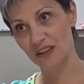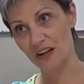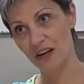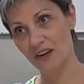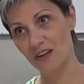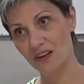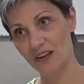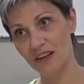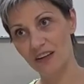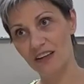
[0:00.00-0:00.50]

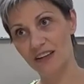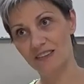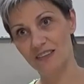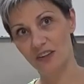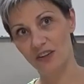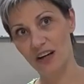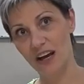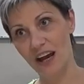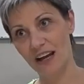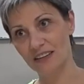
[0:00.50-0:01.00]
layer is
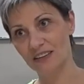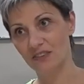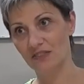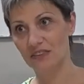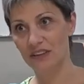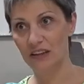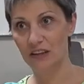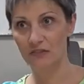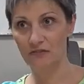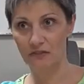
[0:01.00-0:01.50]
they're
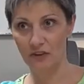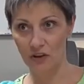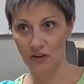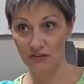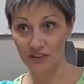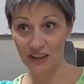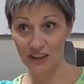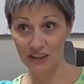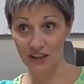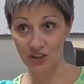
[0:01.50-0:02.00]
actively
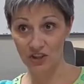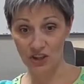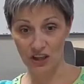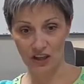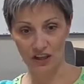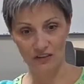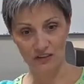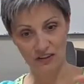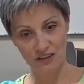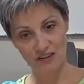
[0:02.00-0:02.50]
involved in
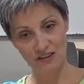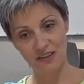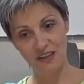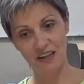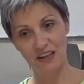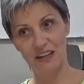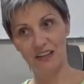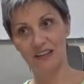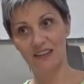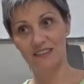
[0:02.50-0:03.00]
teaching others.
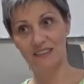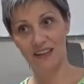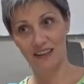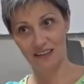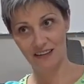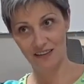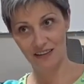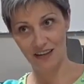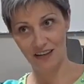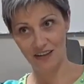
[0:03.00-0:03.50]
The
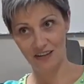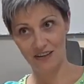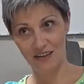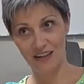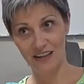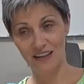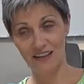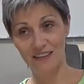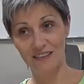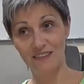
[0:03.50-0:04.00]
second layer
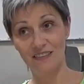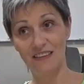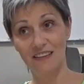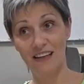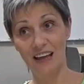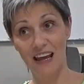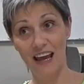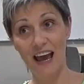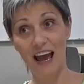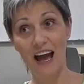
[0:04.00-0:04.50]
is
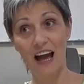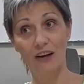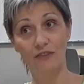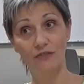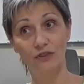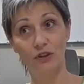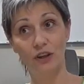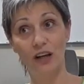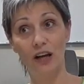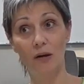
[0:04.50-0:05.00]
they
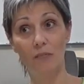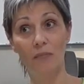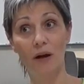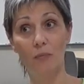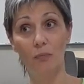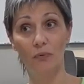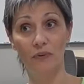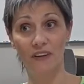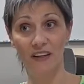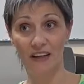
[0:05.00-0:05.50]
have to come
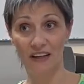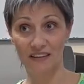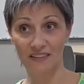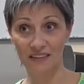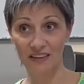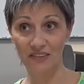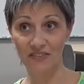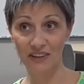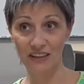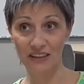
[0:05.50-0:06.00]
up with the
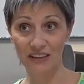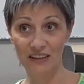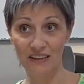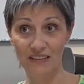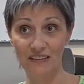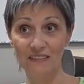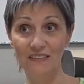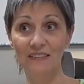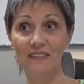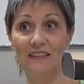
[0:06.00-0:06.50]

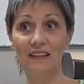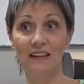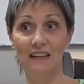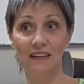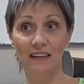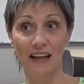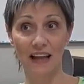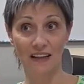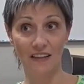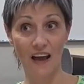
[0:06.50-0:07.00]
activities
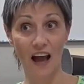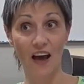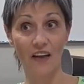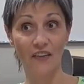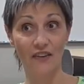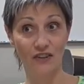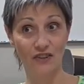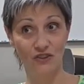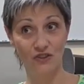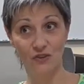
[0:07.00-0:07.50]
that
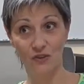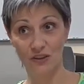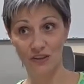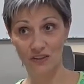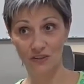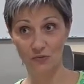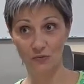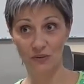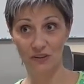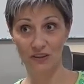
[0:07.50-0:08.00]
other
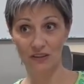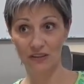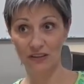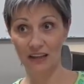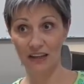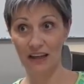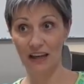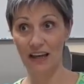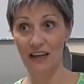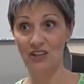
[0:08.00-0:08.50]
students will
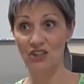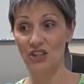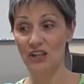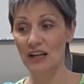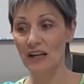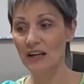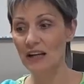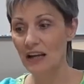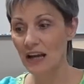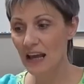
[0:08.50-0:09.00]
engage
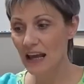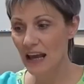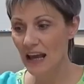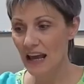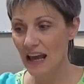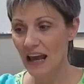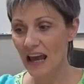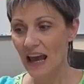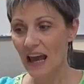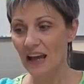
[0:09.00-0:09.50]
in.
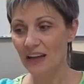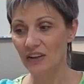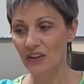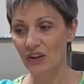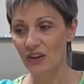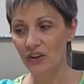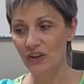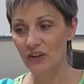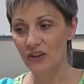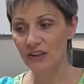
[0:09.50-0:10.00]
And the
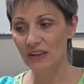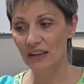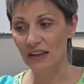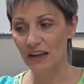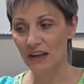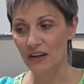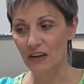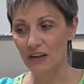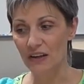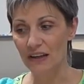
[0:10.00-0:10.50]
third
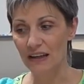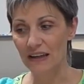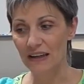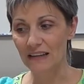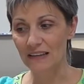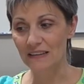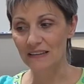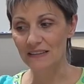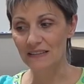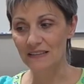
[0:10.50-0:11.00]
layer
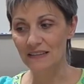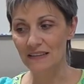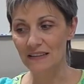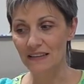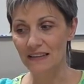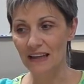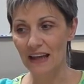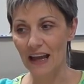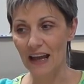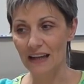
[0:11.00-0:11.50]
is
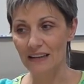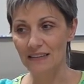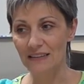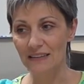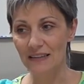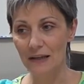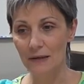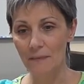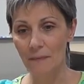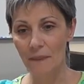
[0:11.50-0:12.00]

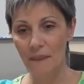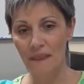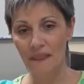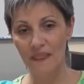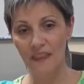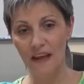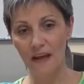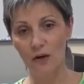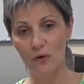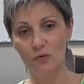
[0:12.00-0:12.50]
that
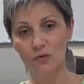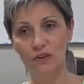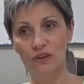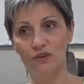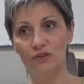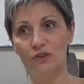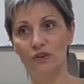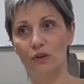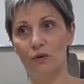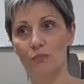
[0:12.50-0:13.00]
they go
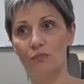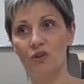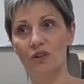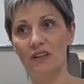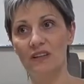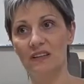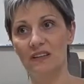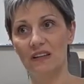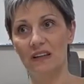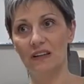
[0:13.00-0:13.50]
into
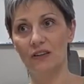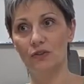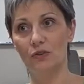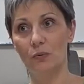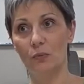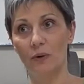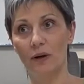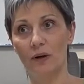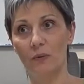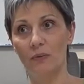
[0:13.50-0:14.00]
community to
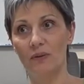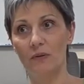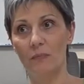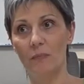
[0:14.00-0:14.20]
work with a